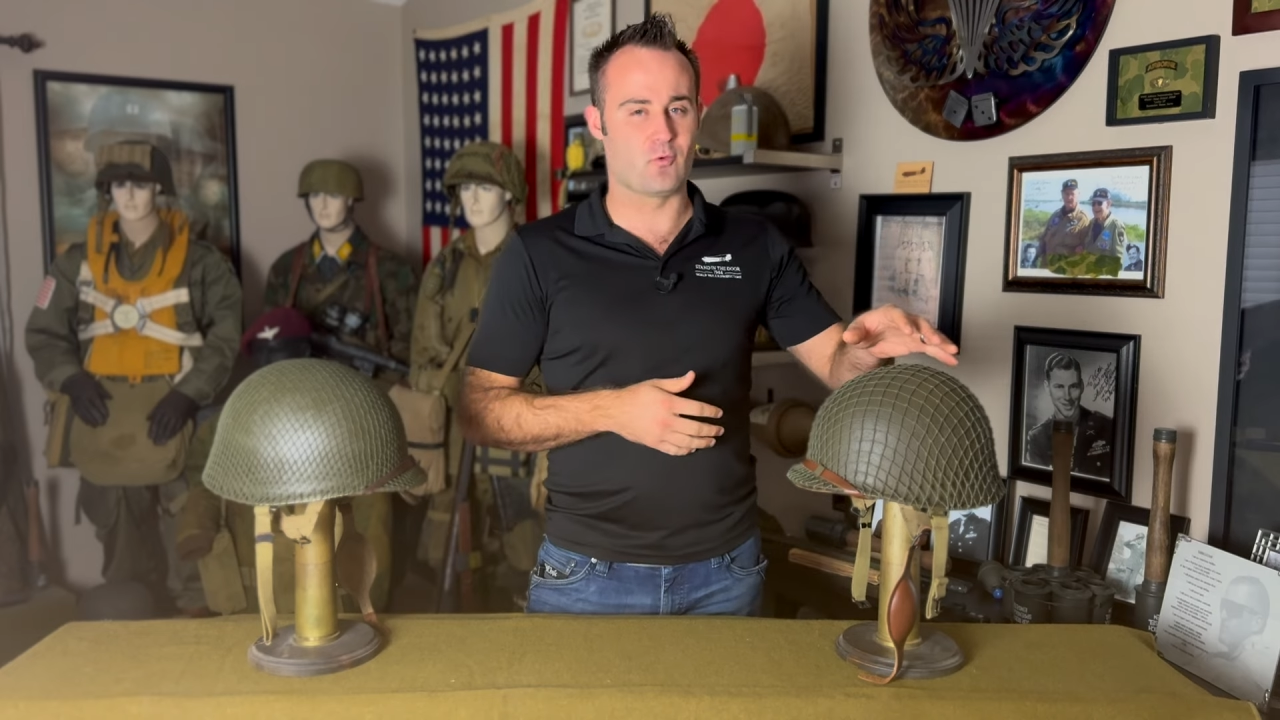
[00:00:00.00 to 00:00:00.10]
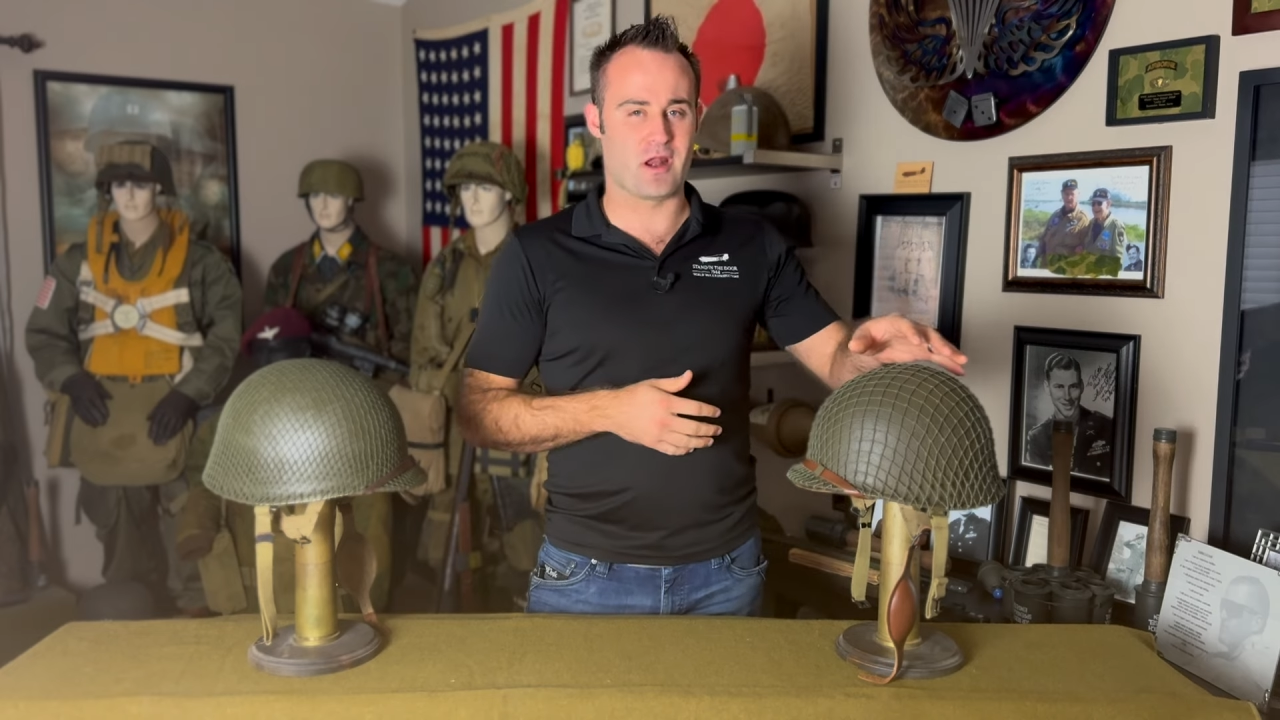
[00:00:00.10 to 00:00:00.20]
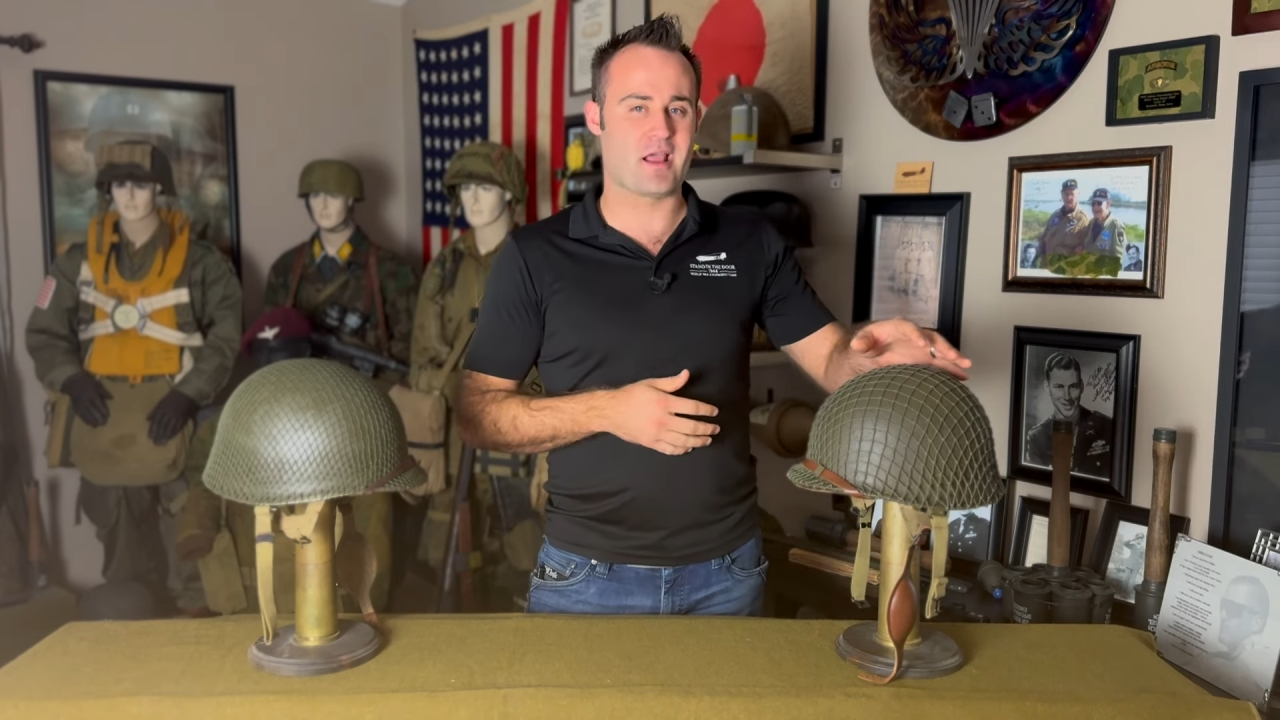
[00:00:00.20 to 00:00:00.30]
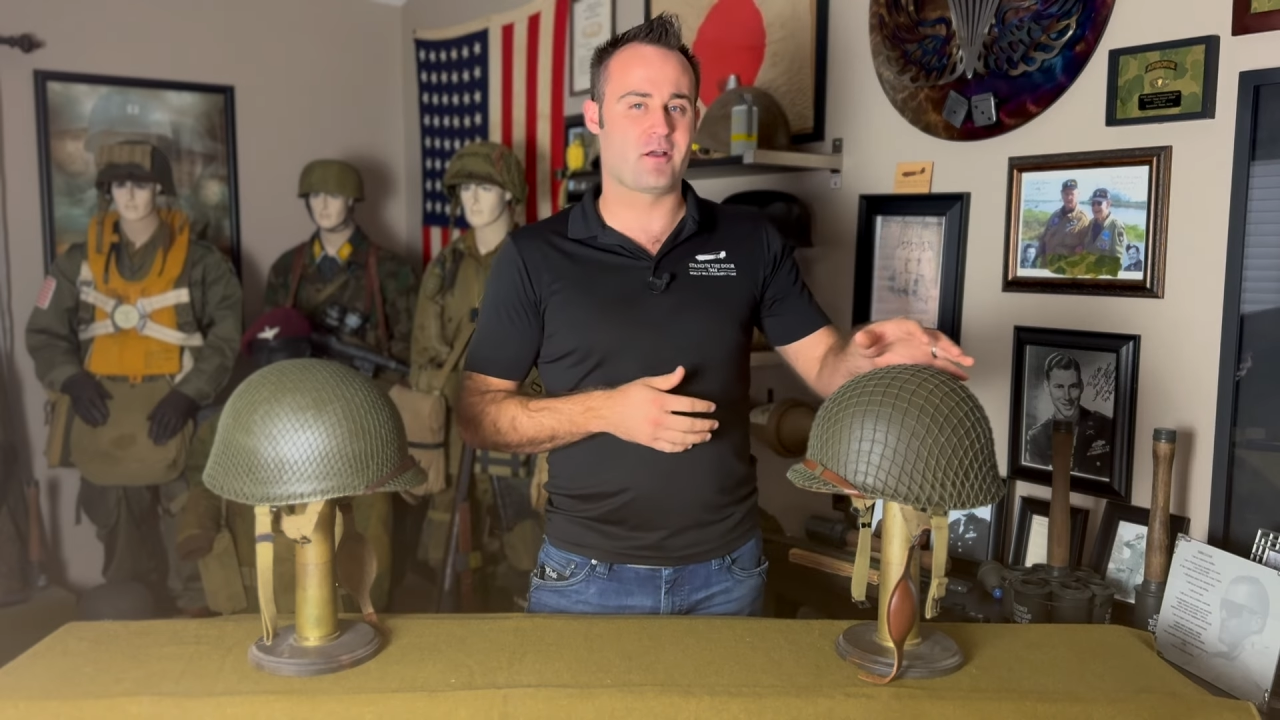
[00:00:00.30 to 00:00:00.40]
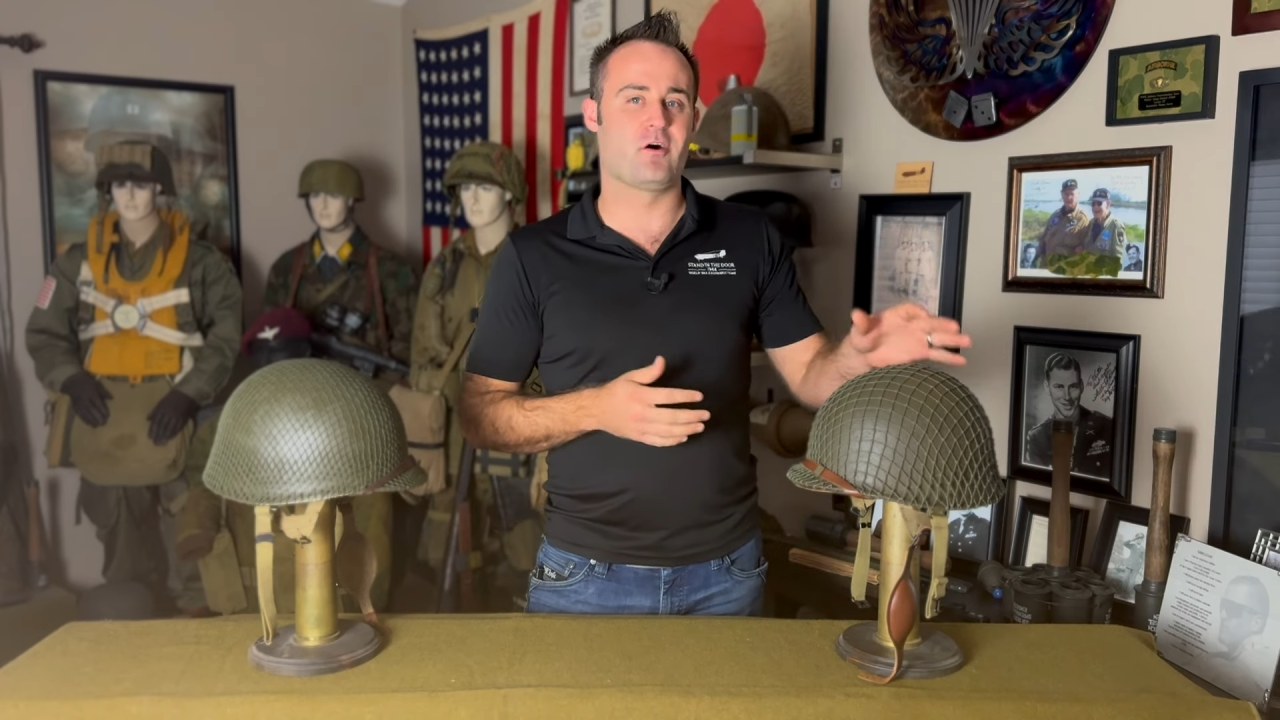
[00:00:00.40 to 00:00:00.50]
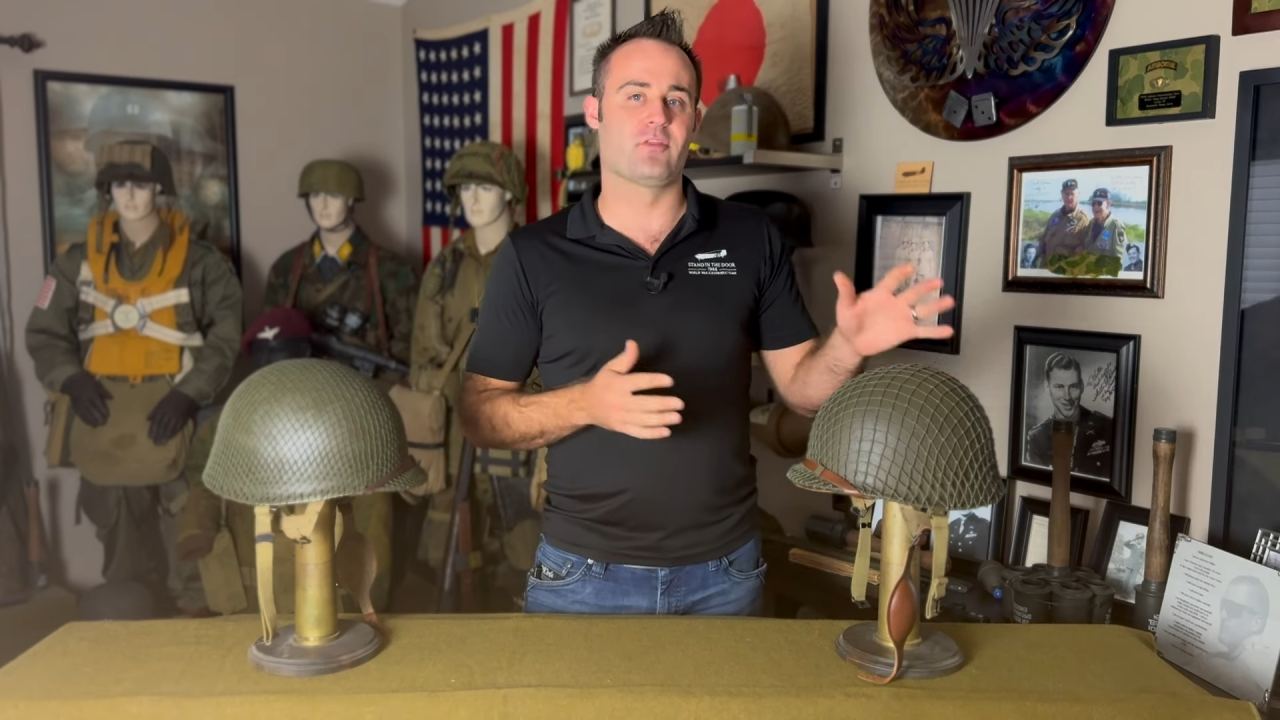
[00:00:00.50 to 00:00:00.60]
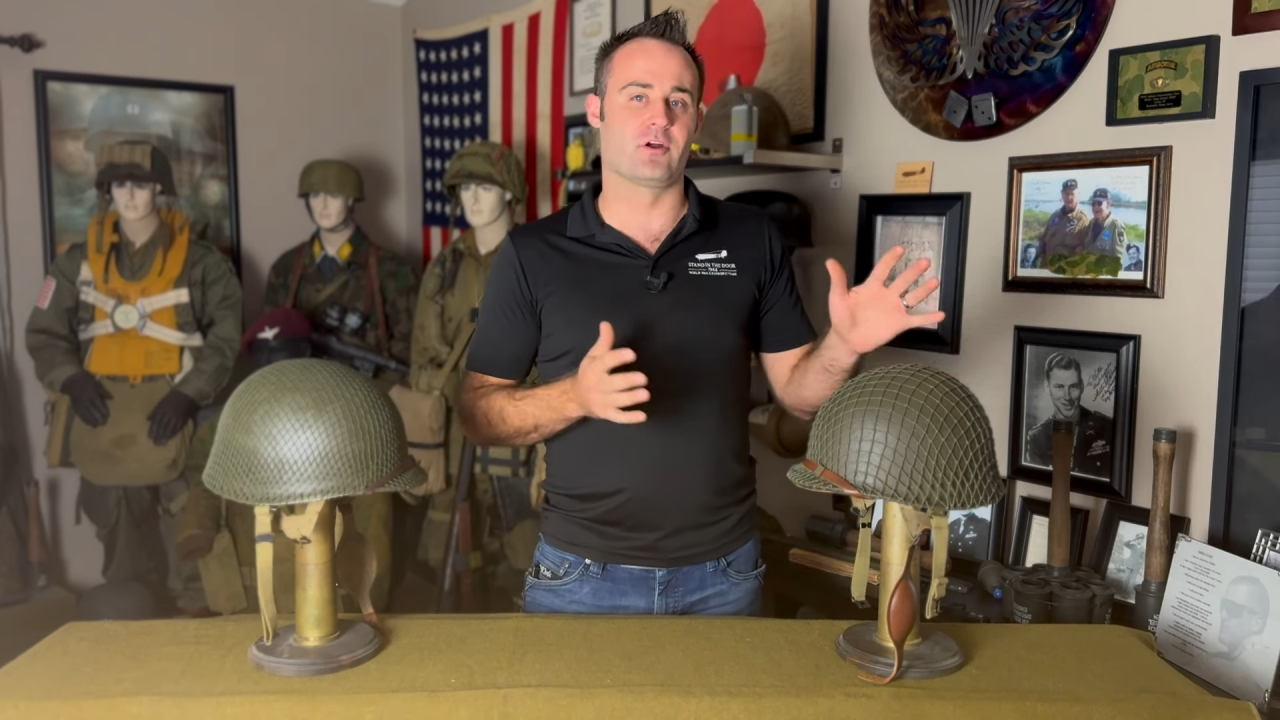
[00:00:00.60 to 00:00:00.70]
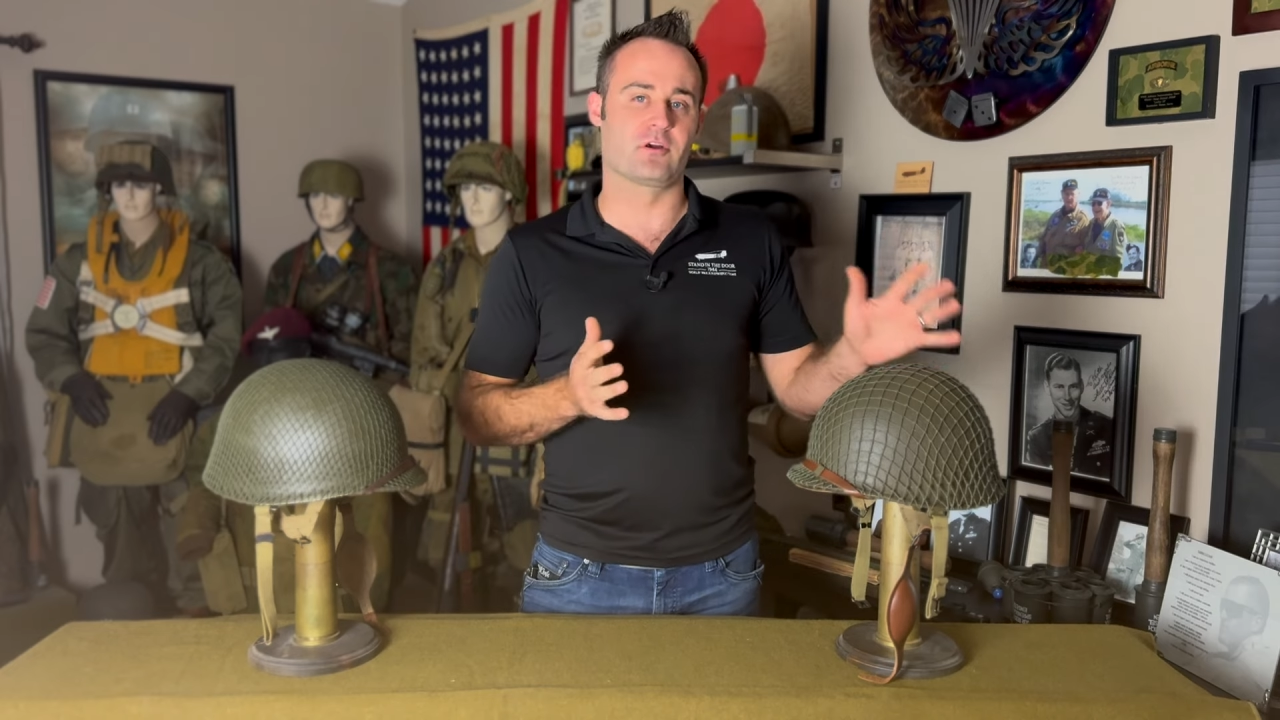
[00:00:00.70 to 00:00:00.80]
what I call the